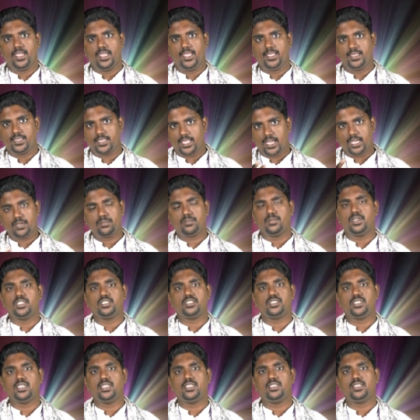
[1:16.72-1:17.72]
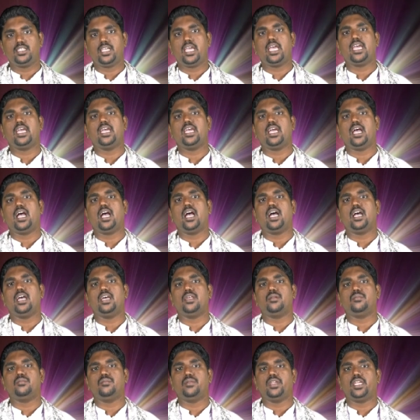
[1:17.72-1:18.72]
In that machine they
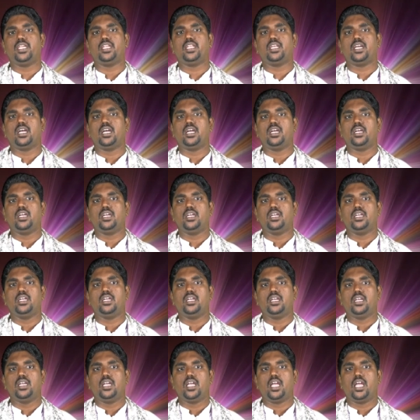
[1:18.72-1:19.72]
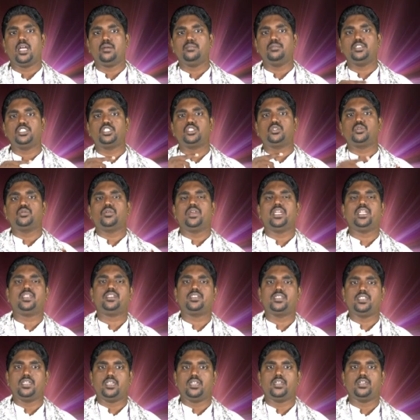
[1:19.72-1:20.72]
are made
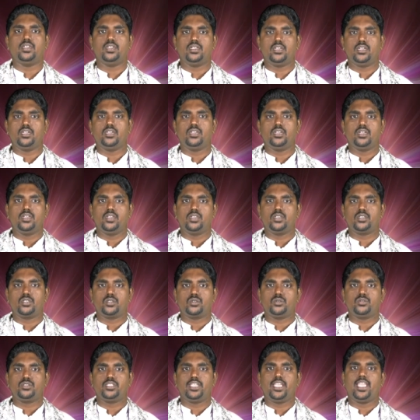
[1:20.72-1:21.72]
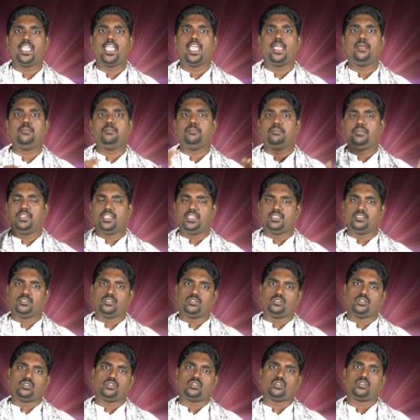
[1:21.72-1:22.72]
habituated to the
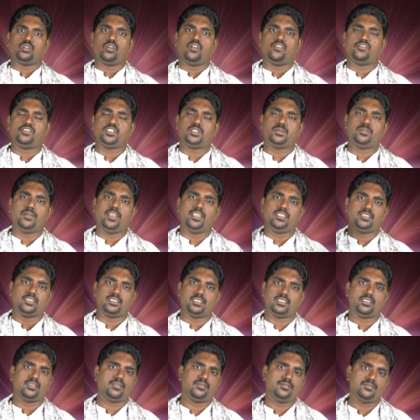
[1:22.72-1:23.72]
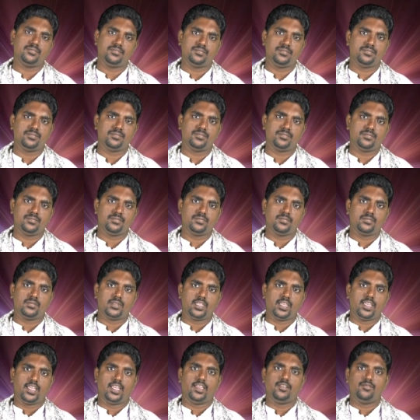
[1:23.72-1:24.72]
ambience of space,
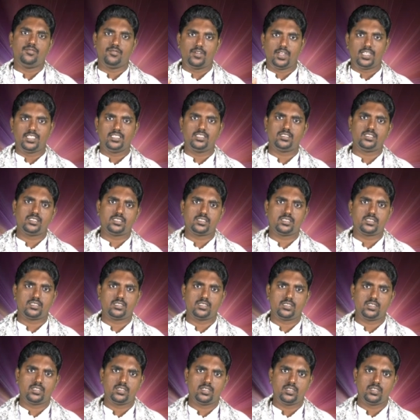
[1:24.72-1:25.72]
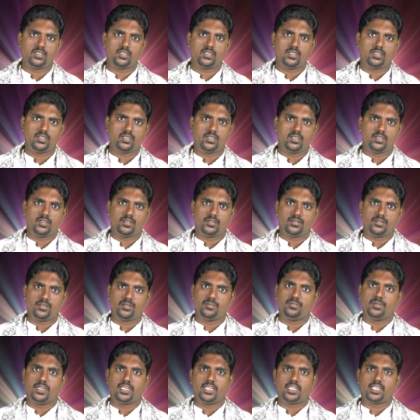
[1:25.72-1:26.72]
and once
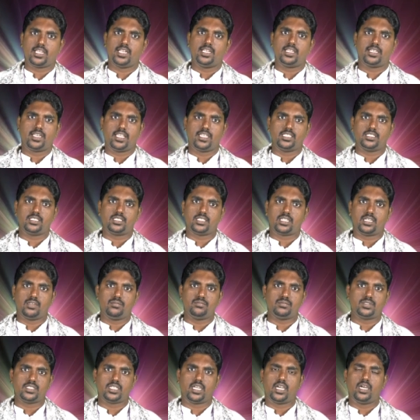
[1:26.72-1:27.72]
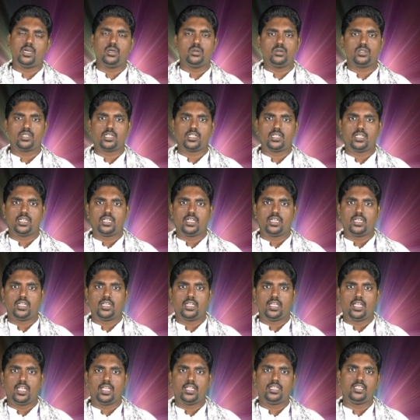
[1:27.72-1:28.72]
the medical test comes out
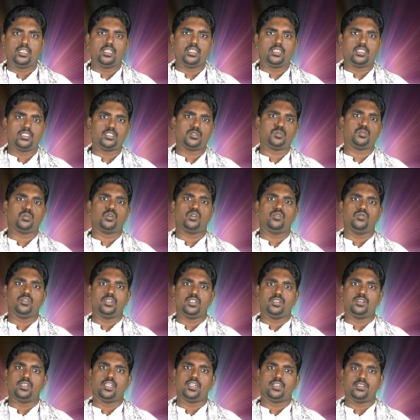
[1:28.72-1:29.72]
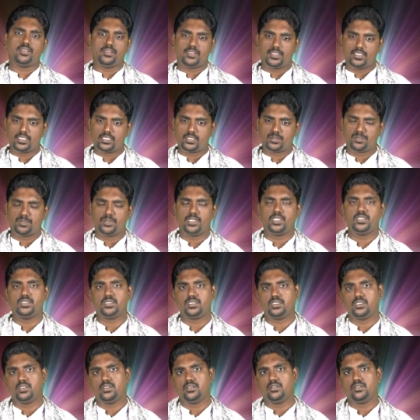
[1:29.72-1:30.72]
and it is proven that this
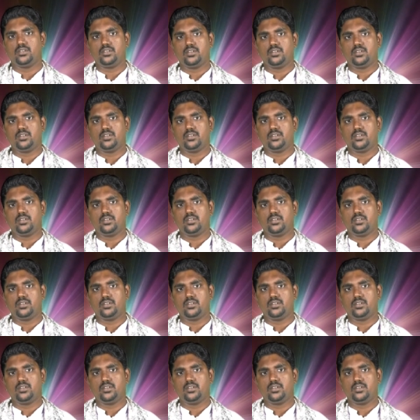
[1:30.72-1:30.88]
person